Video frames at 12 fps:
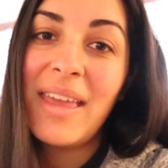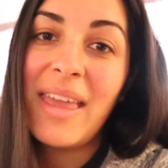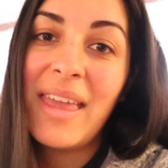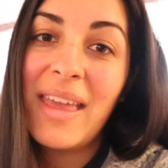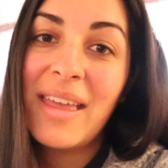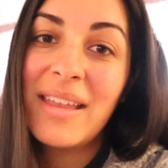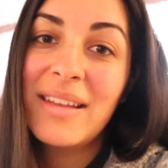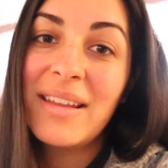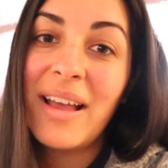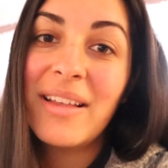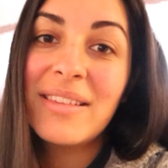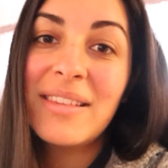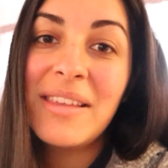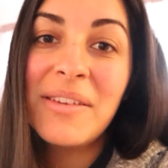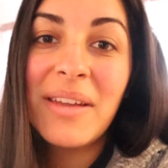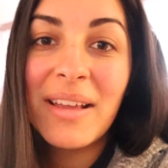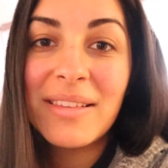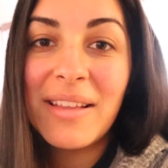and I'll see
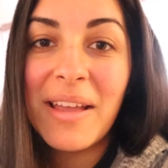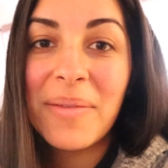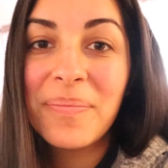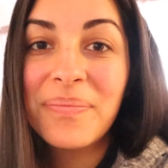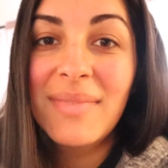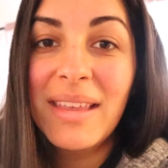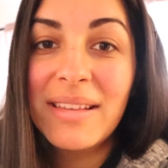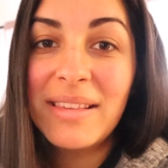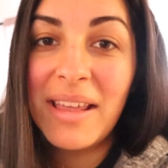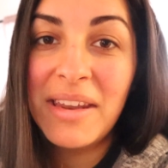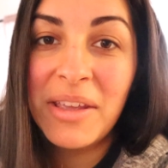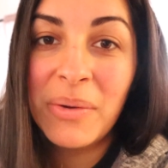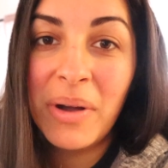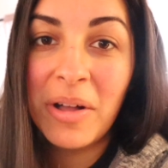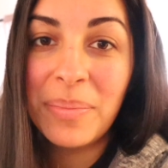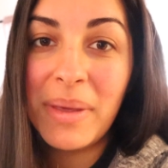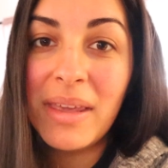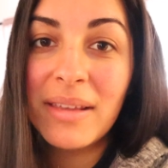you next time. Sending you
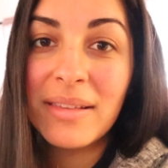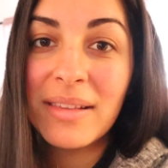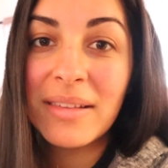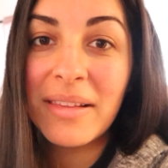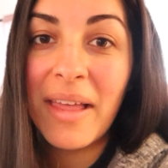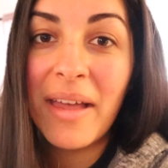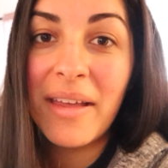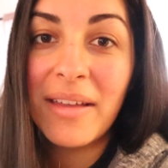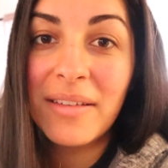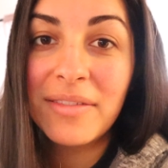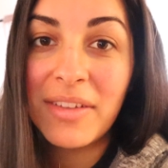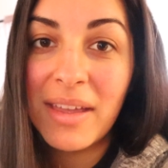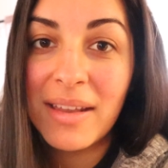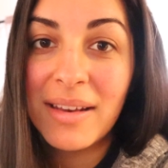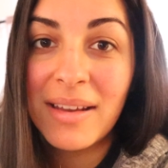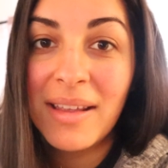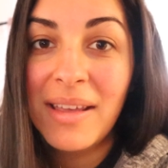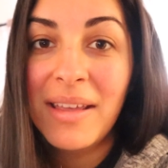all peace and love
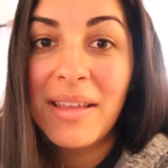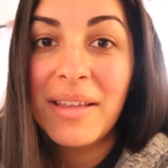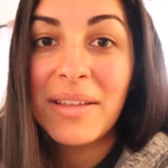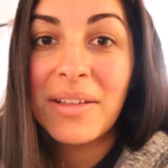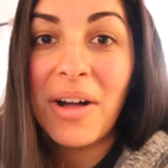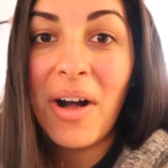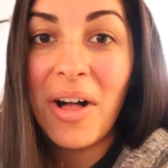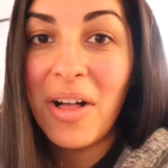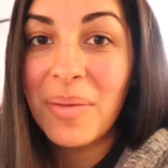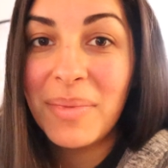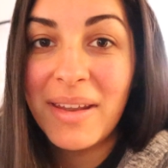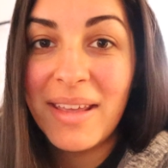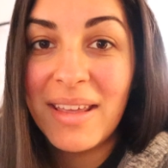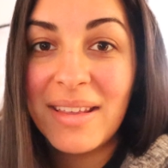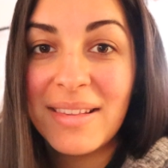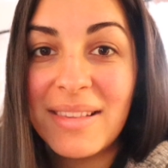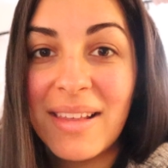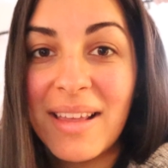and
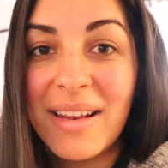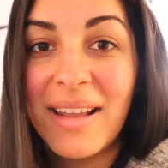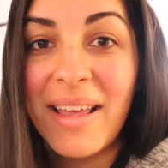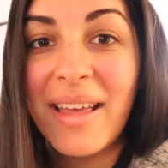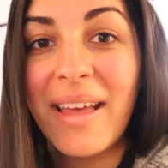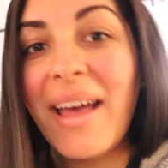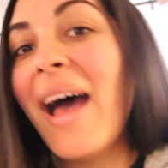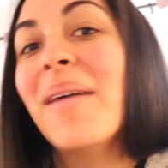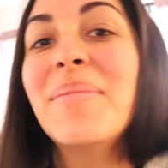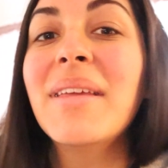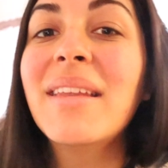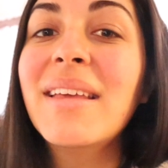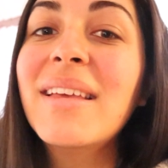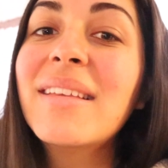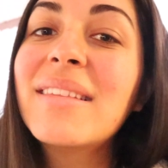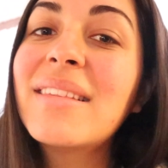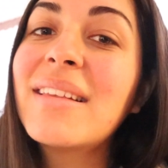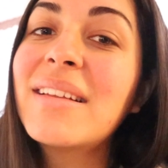calmness and
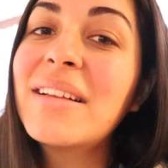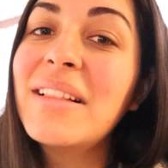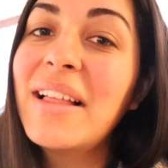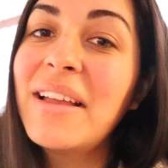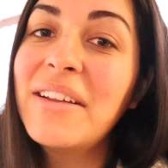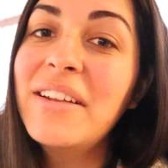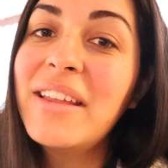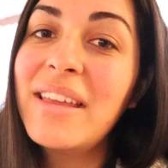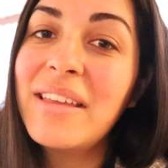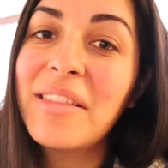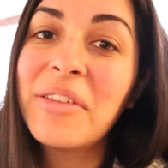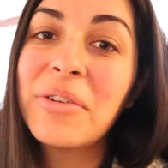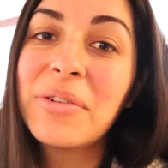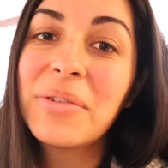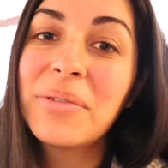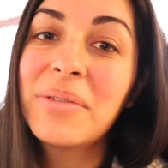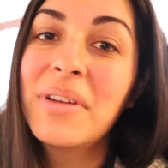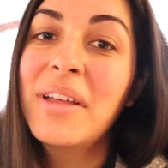happiness and clarity
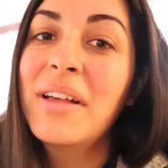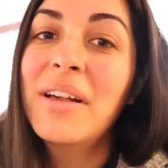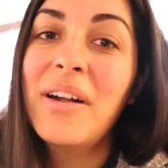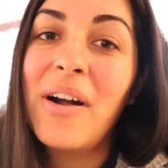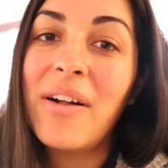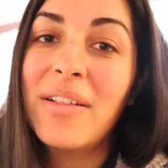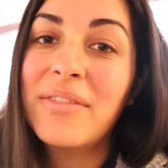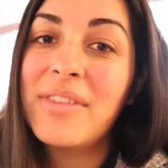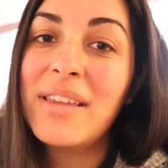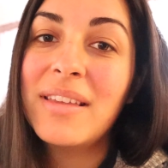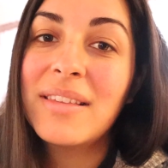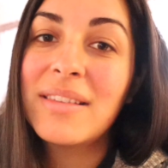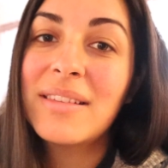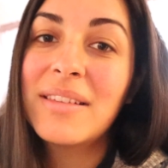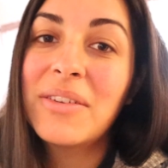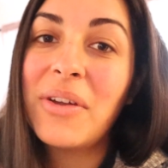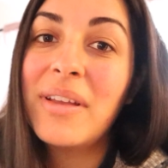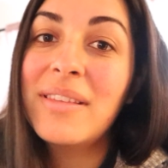through all of these
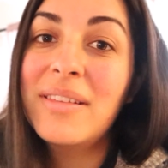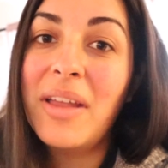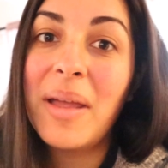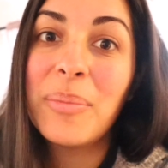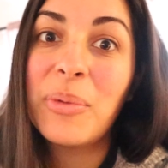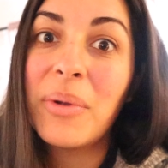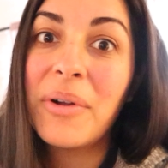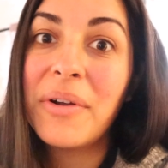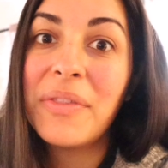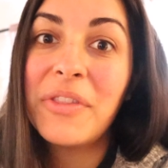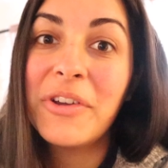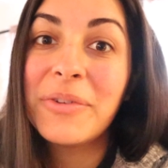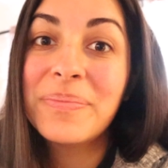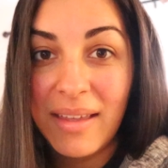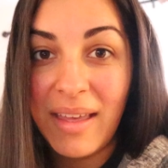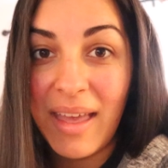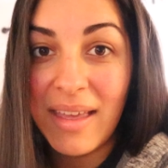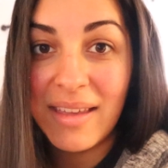crazy times we're going through.
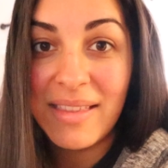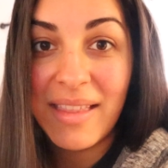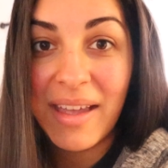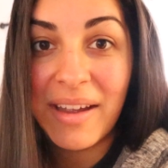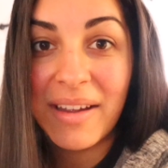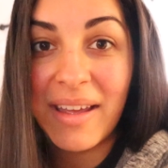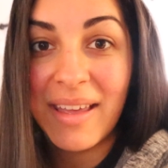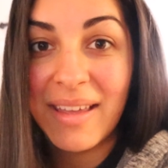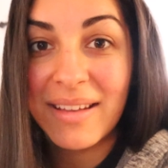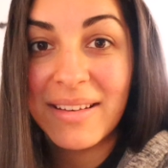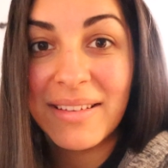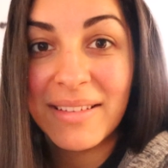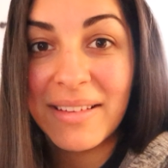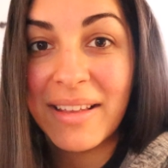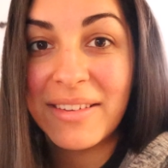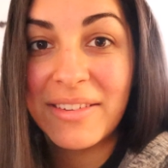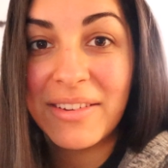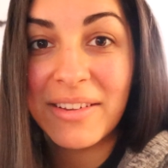Hang in there and
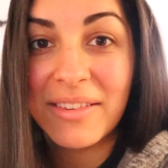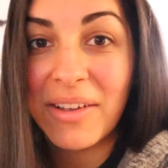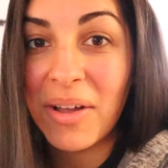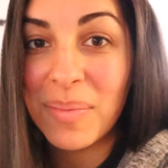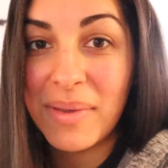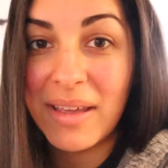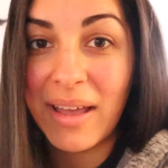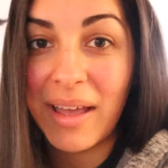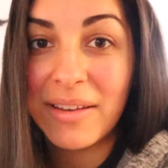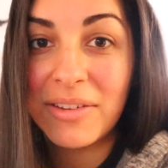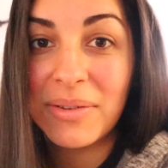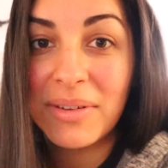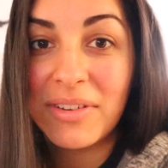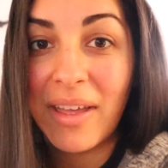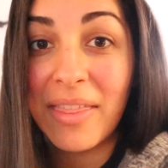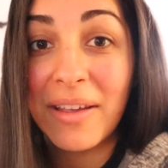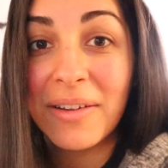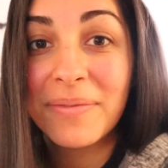let's just all be kind to each
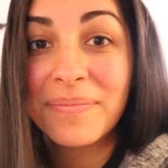other.